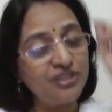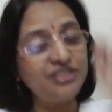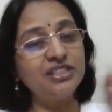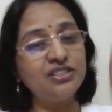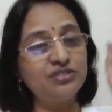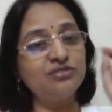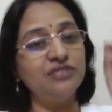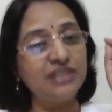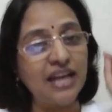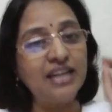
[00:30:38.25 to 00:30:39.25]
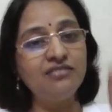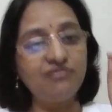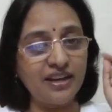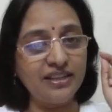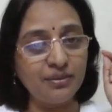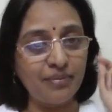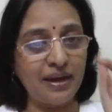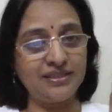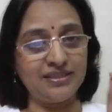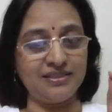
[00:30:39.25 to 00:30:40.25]
wishes to nullify the
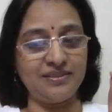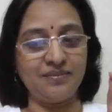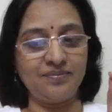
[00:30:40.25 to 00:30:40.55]
pattern